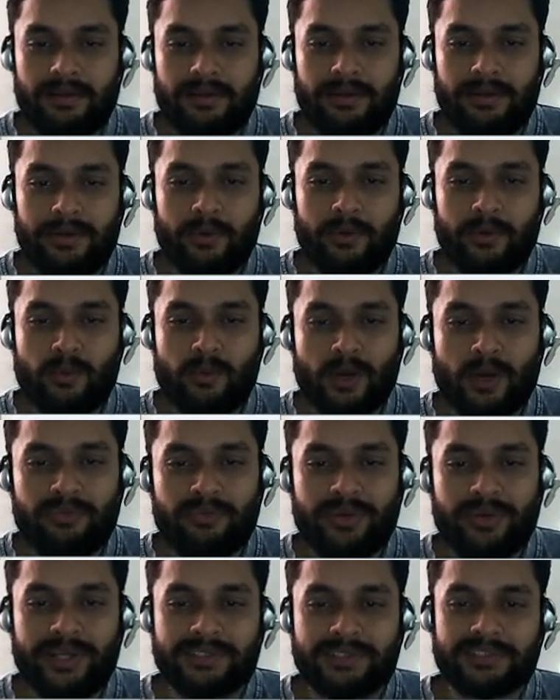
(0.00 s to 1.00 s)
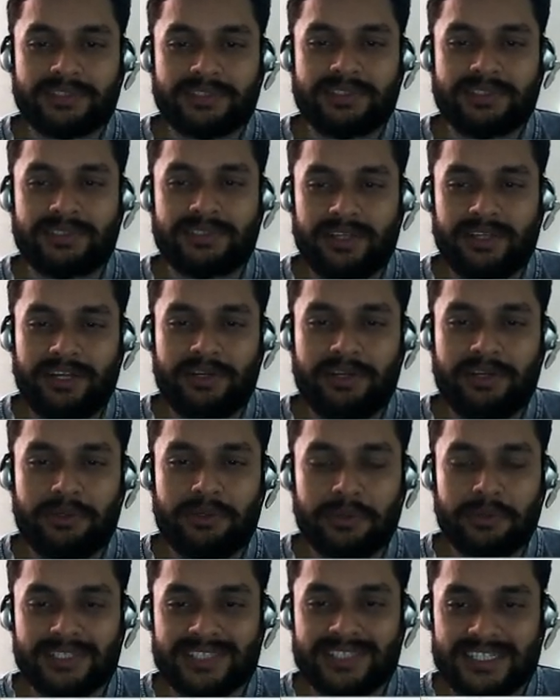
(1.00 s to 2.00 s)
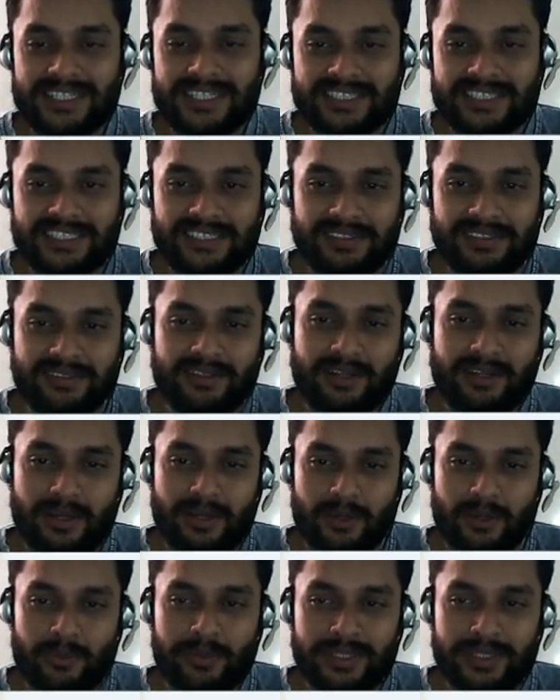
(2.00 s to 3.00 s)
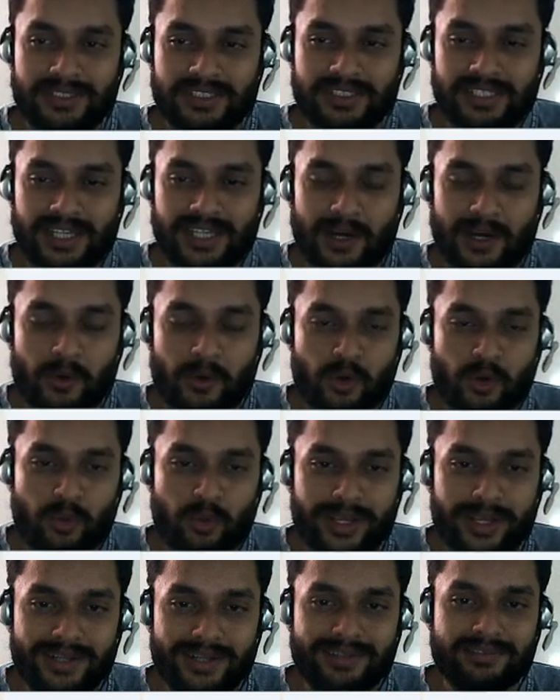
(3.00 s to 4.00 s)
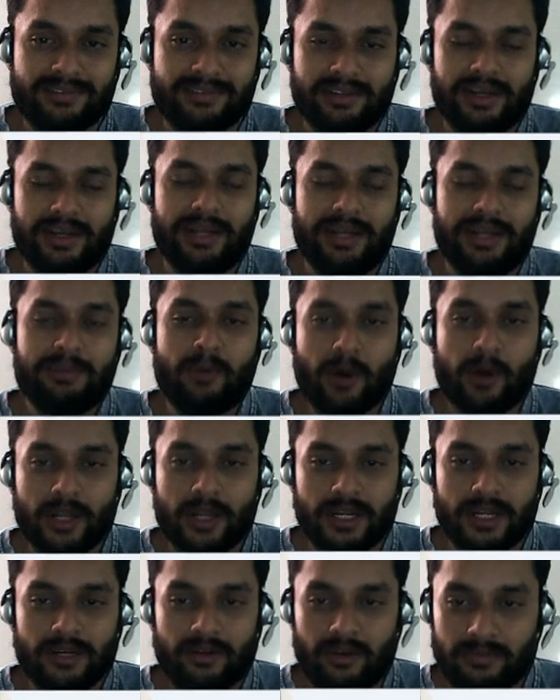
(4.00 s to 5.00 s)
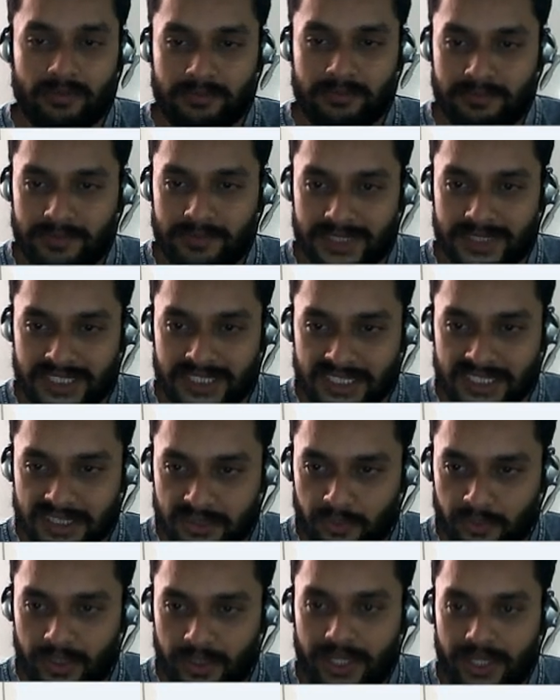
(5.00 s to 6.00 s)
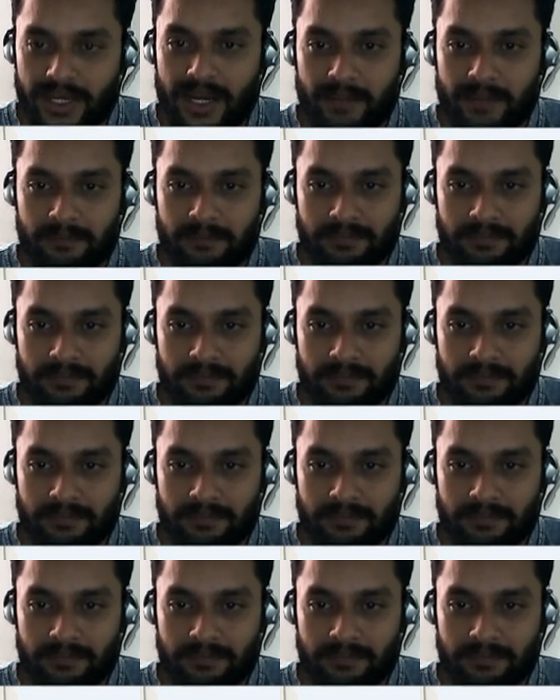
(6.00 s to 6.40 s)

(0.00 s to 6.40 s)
Good morning friends. In today's session we'll see how to make 3D model of this swing arm.